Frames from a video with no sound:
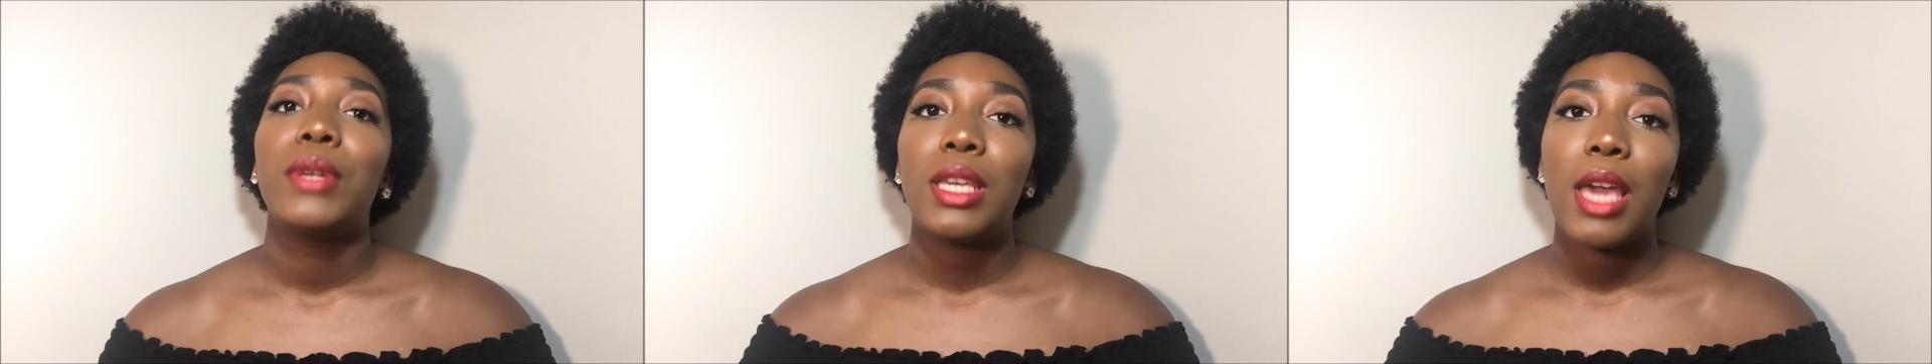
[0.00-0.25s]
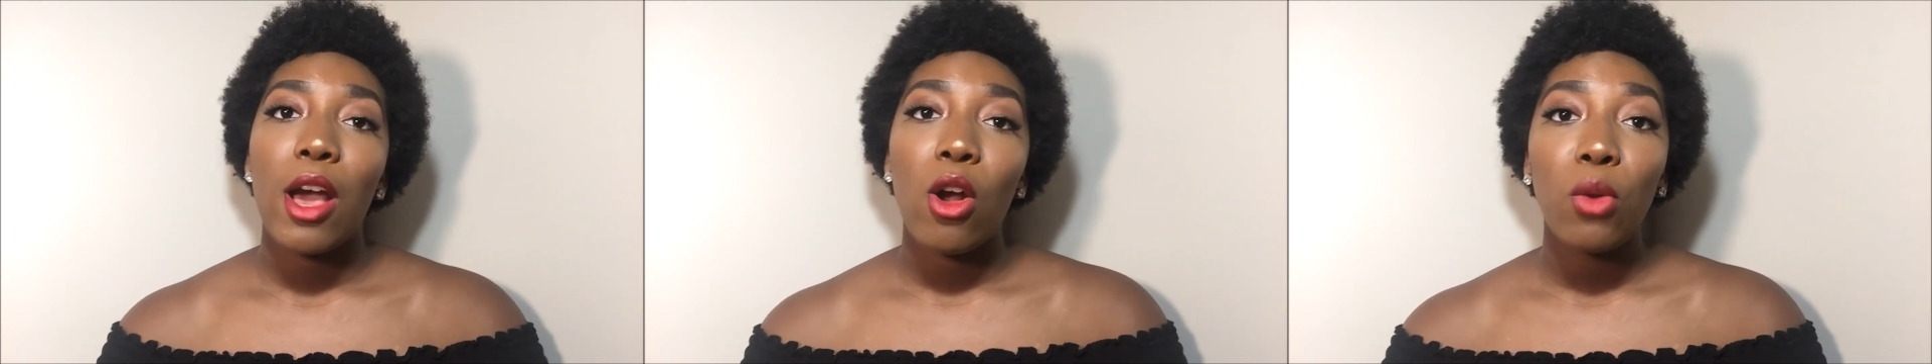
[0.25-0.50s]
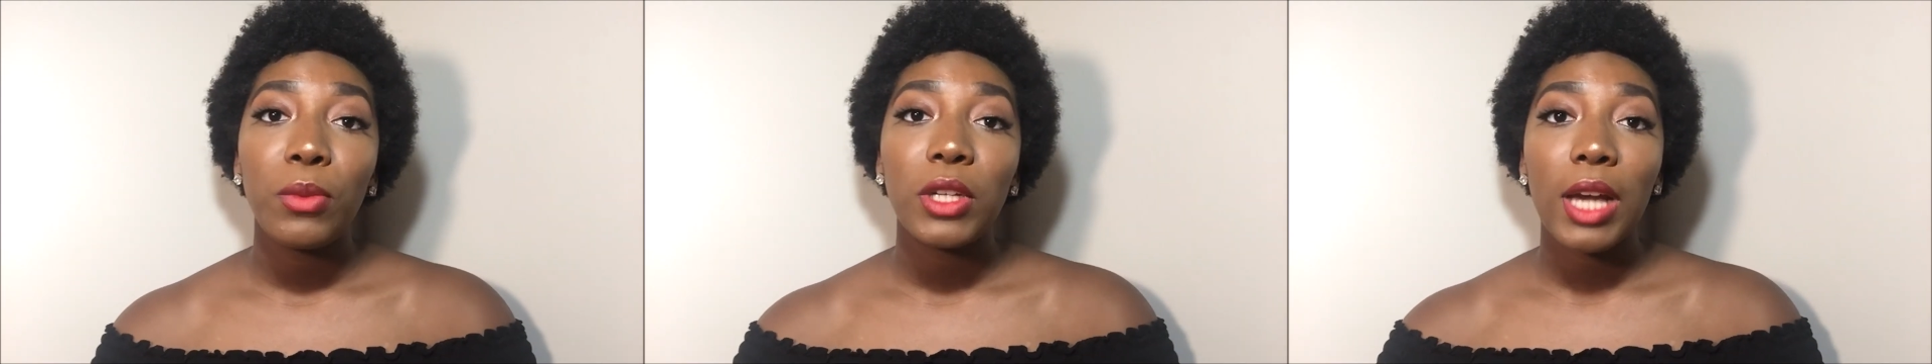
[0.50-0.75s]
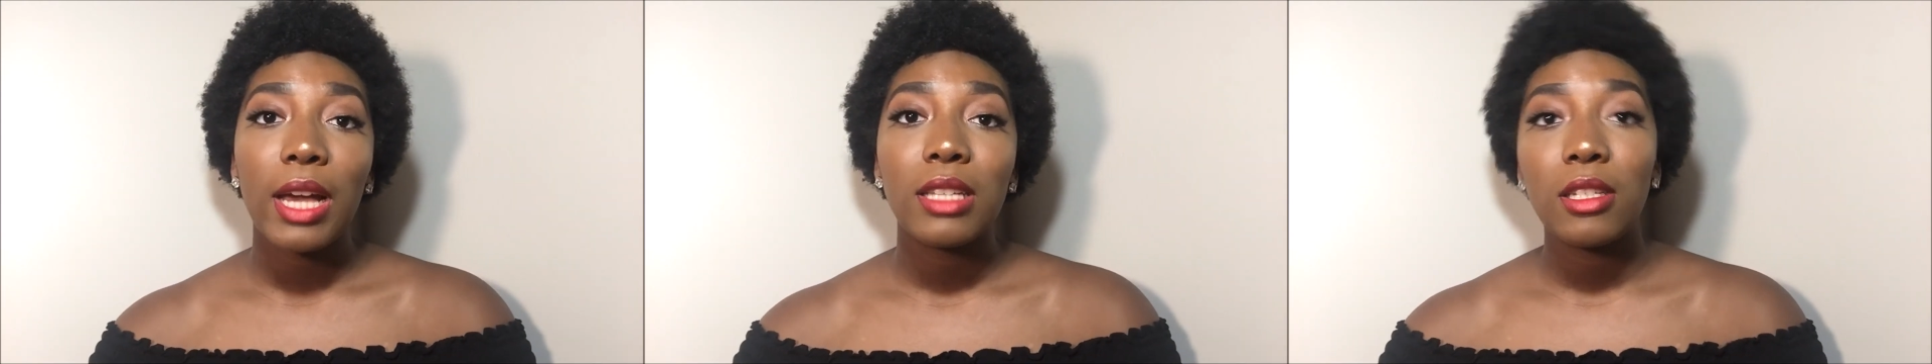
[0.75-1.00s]
But yeah, I hope
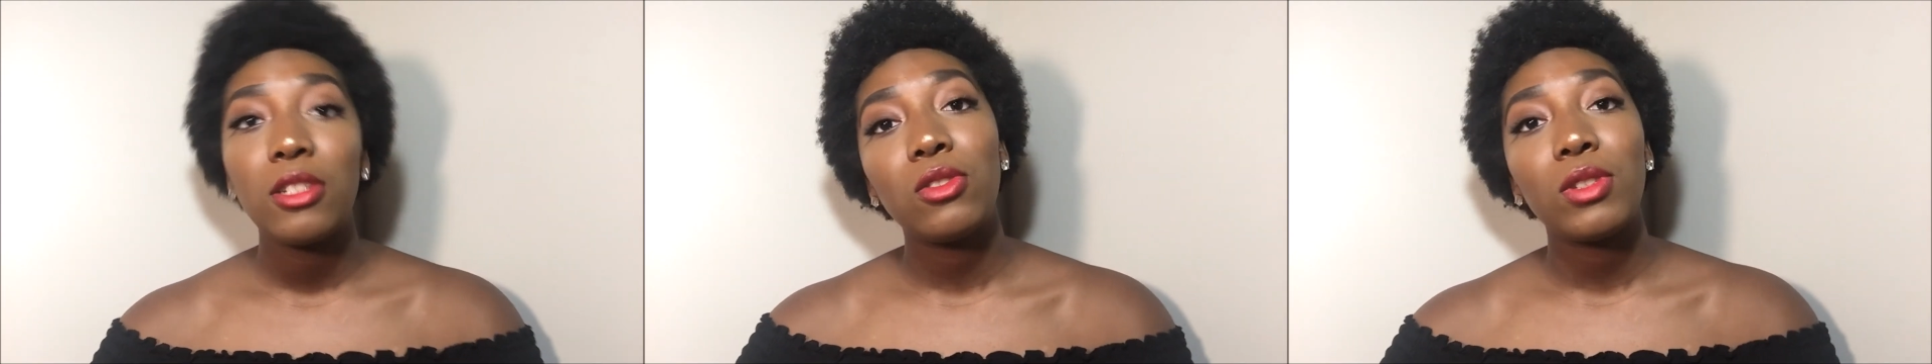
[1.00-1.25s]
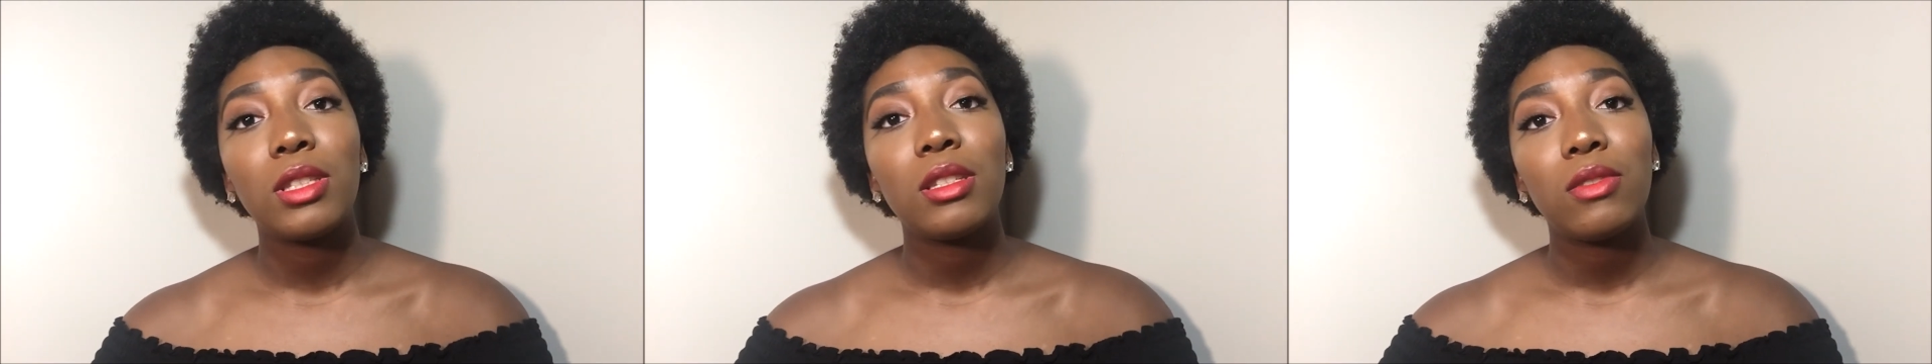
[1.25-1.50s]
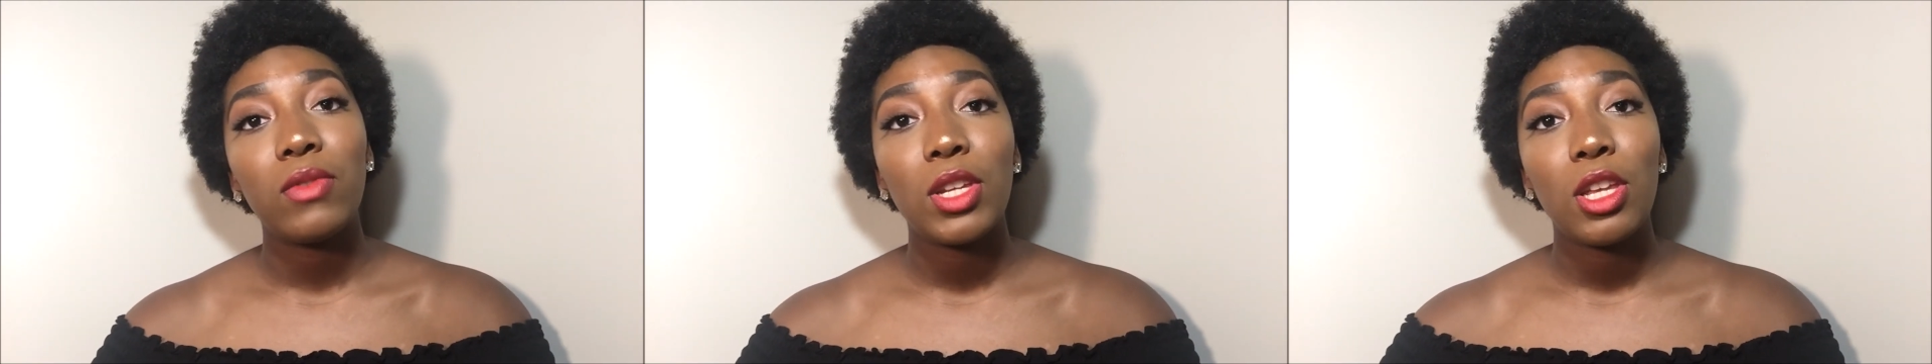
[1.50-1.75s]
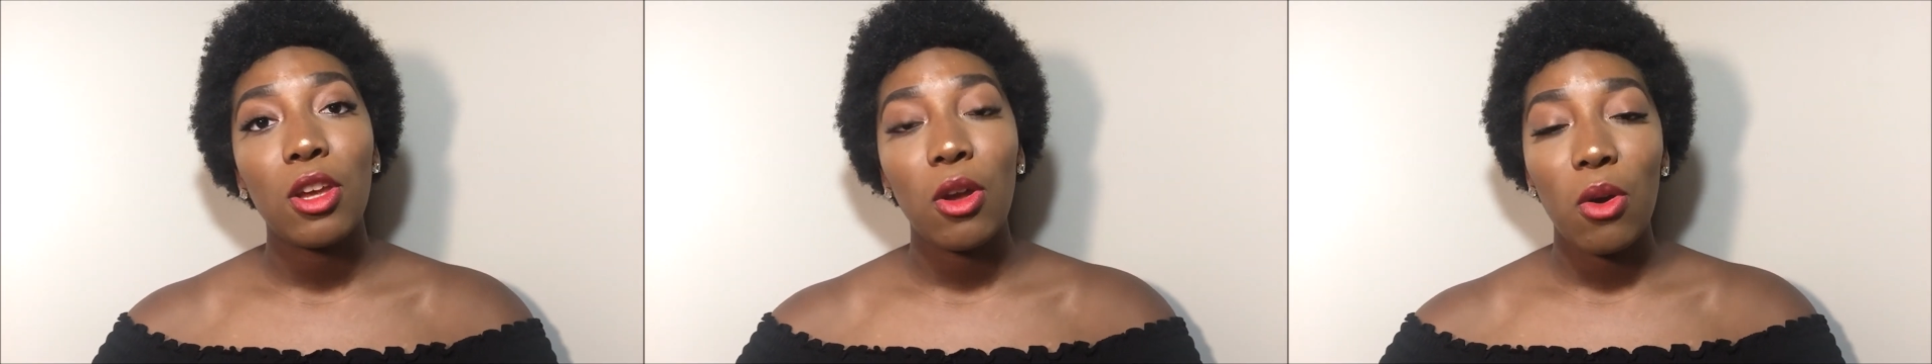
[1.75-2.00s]
you guys enjoyed this
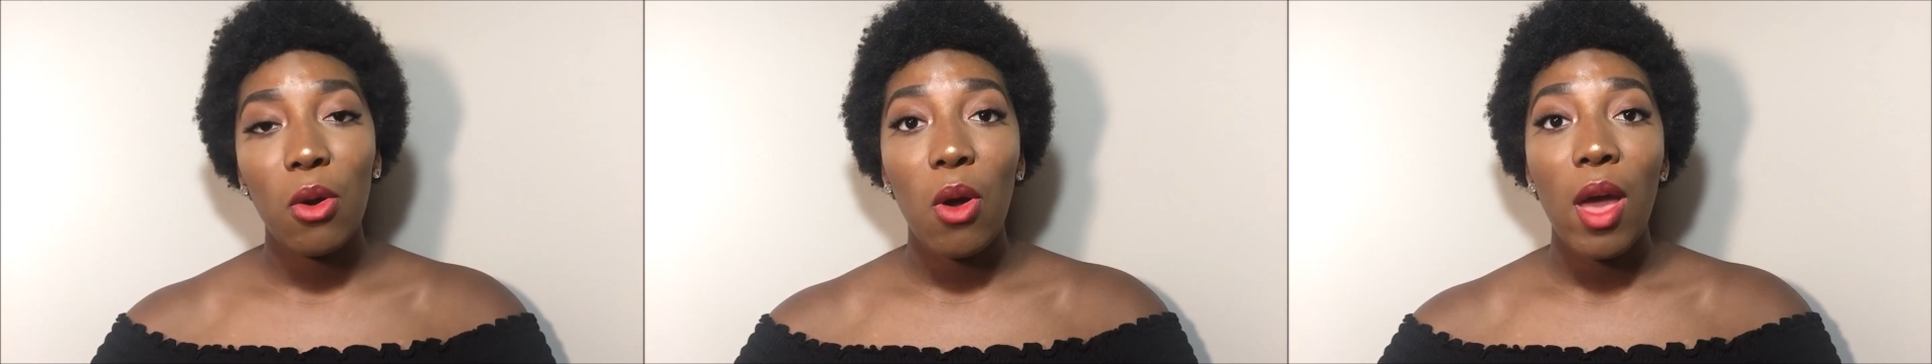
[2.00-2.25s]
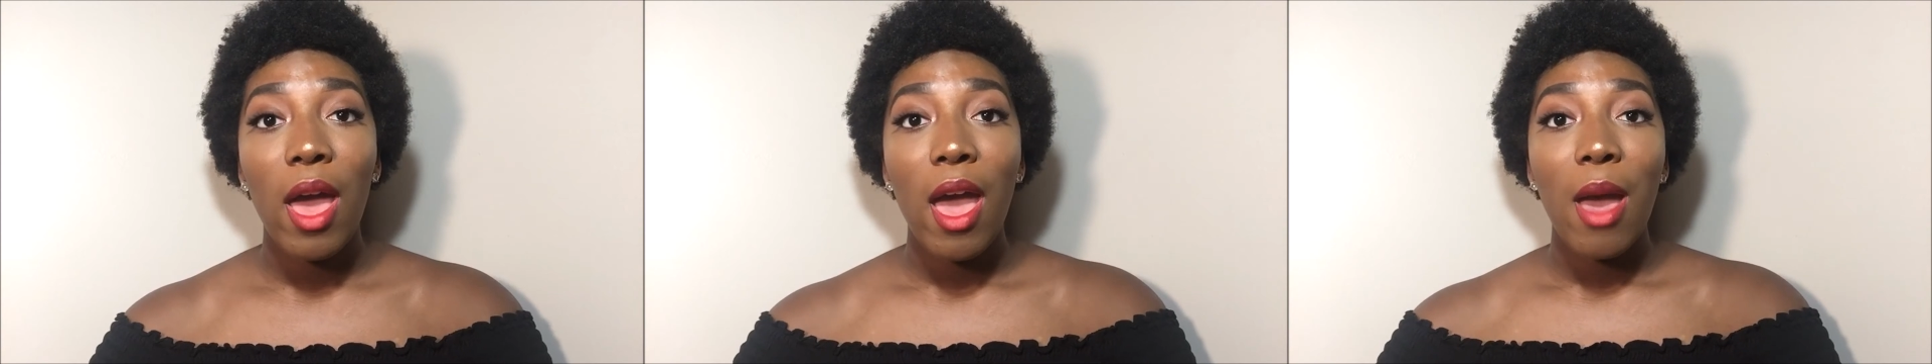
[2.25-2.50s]
video.